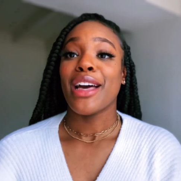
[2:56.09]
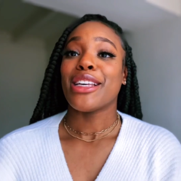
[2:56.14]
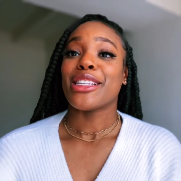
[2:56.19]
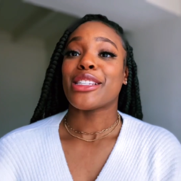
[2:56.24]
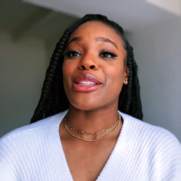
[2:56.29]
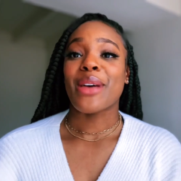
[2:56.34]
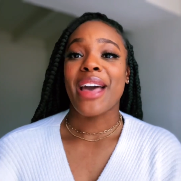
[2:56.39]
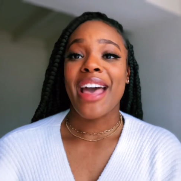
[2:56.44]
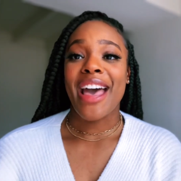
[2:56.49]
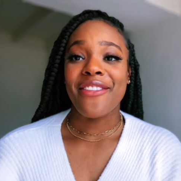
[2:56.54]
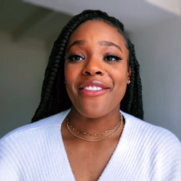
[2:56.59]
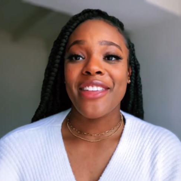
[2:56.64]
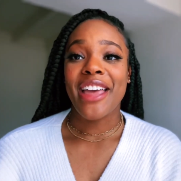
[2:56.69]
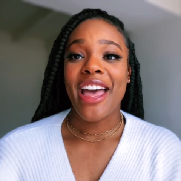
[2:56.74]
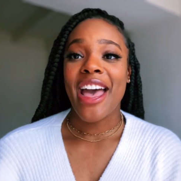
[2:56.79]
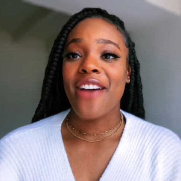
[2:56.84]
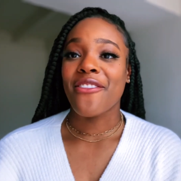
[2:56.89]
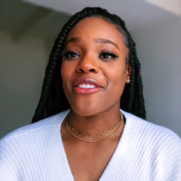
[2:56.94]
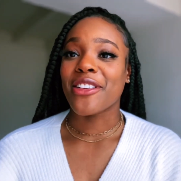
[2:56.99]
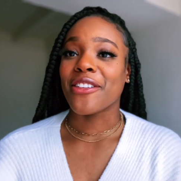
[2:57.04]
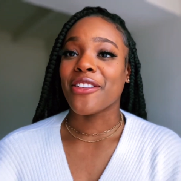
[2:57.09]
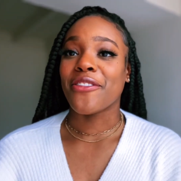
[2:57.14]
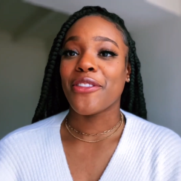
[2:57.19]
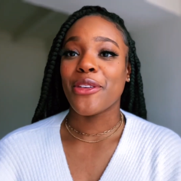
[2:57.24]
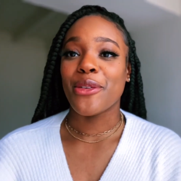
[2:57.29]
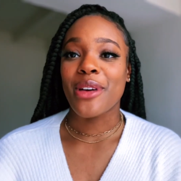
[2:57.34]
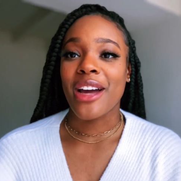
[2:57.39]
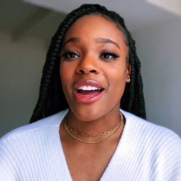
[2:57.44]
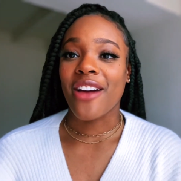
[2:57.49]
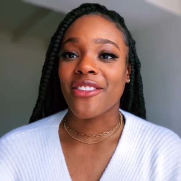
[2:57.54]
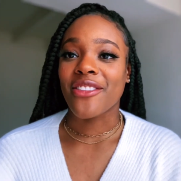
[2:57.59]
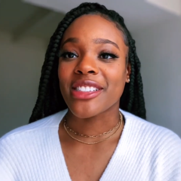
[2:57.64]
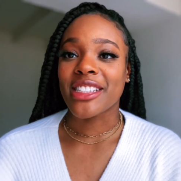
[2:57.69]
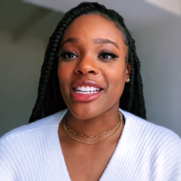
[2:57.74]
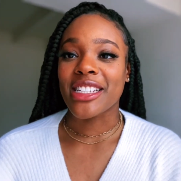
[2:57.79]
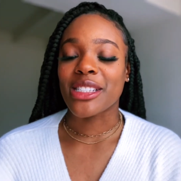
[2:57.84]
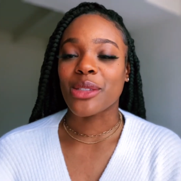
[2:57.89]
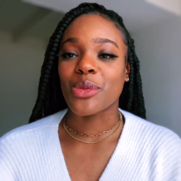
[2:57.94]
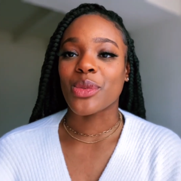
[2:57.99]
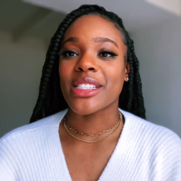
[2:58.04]
So after having a few
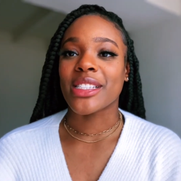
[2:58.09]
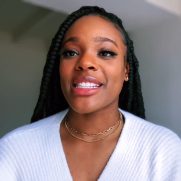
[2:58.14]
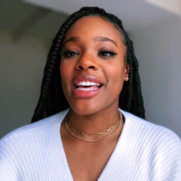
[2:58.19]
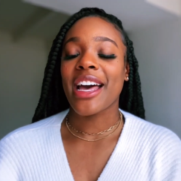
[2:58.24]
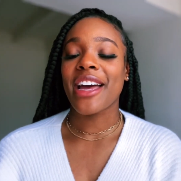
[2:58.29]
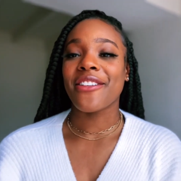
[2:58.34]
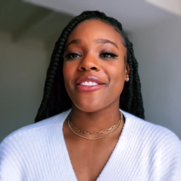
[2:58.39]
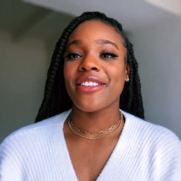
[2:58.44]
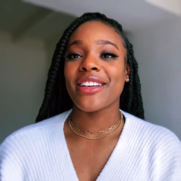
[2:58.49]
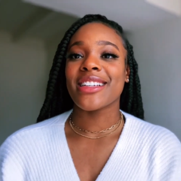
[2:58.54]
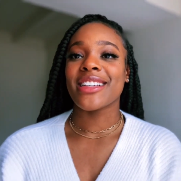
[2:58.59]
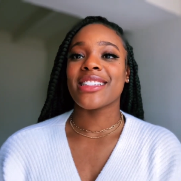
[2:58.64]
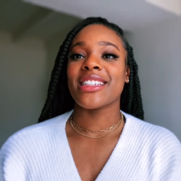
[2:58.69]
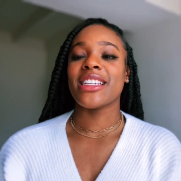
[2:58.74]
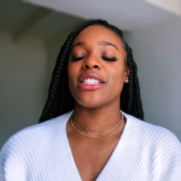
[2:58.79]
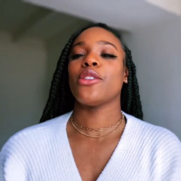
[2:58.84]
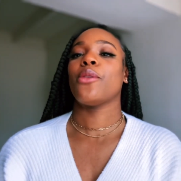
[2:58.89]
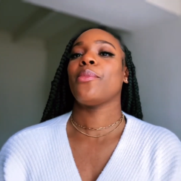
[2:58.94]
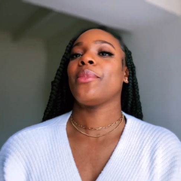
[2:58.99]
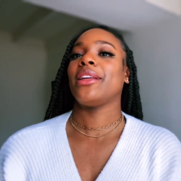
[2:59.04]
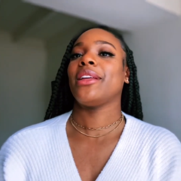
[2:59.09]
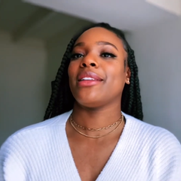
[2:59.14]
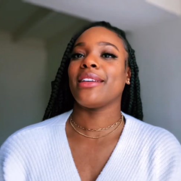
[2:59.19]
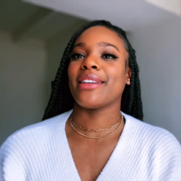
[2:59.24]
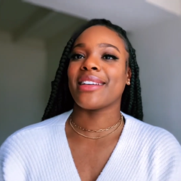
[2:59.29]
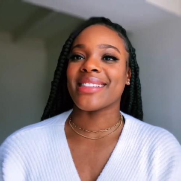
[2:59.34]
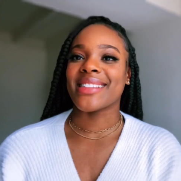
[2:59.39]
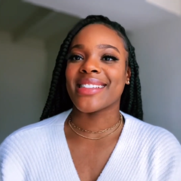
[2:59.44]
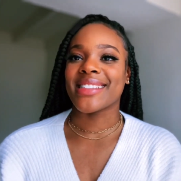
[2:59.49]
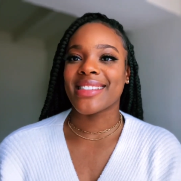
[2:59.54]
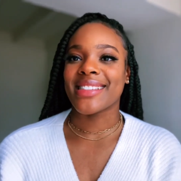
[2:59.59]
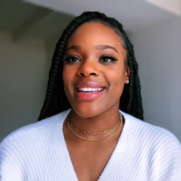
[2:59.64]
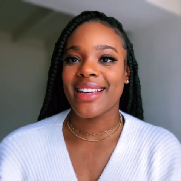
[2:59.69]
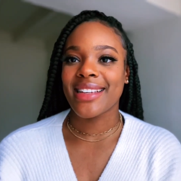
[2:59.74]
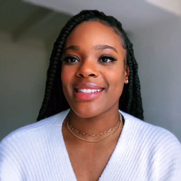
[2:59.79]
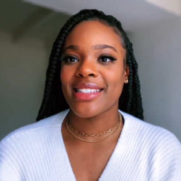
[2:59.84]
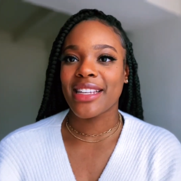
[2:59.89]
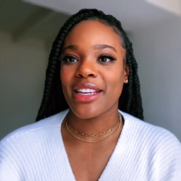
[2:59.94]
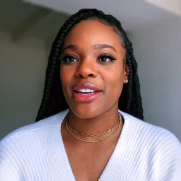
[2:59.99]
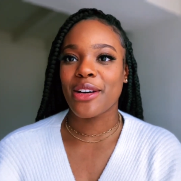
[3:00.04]
conversations with Cyrus, he told me to look into tech
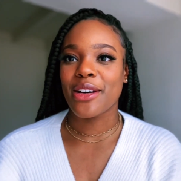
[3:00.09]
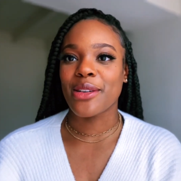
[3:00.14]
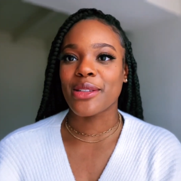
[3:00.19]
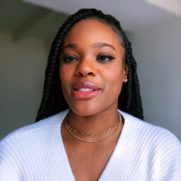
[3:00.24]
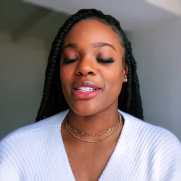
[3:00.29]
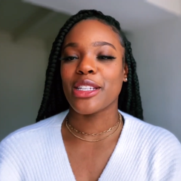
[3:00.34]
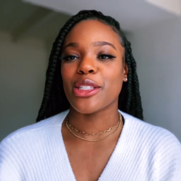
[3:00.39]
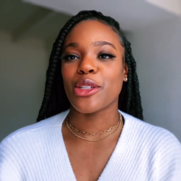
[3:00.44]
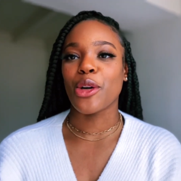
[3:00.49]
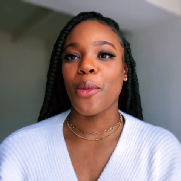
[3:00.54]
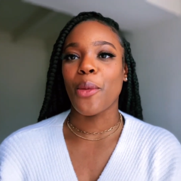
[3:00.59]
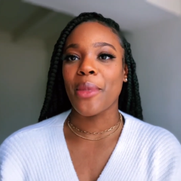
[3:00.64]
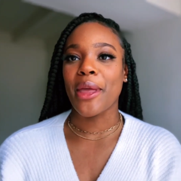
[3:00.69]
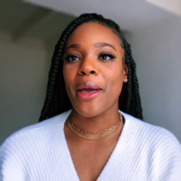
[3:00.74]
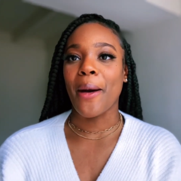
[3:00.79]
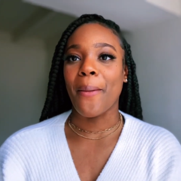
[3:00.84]
sales. He told me